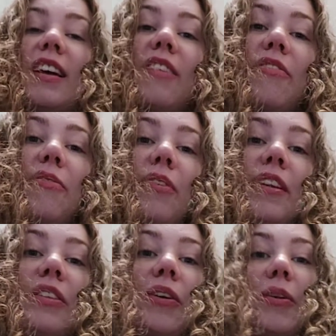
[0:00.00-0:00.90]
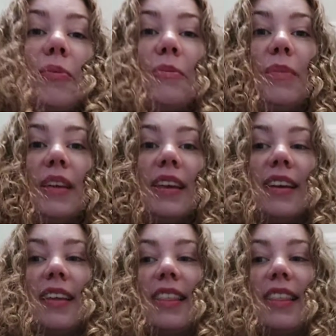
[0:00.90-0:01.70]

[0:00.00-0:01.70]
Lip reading: I never really thought it would be